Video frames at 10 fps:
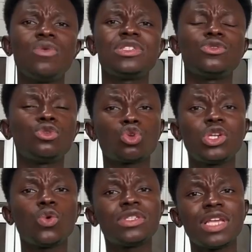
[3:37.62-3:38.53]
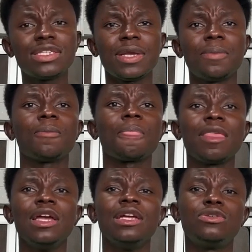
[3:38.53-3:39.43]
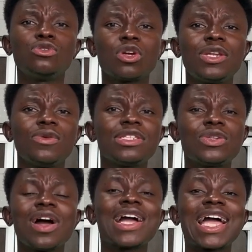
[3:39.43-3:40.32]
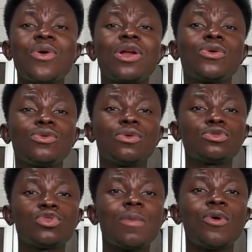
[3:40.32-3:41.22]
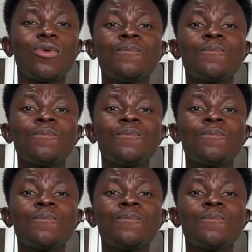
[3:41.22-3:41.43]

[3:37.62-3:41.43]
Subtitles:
say just do on tentem just do on say wan kan ho no do on so abo